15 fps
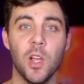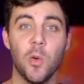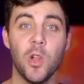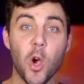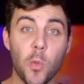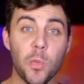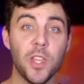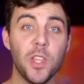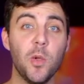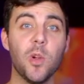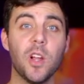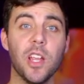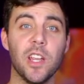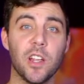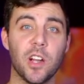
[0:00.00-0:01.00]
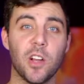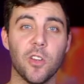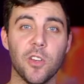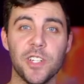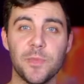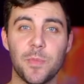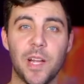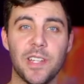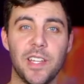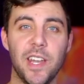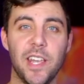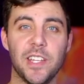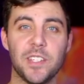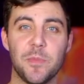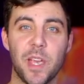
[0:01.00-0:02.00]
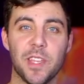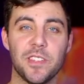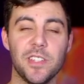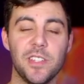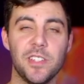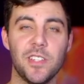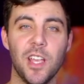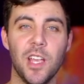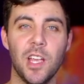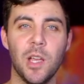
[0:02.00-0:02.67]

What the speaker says: We hope that you were encouraged by today's message.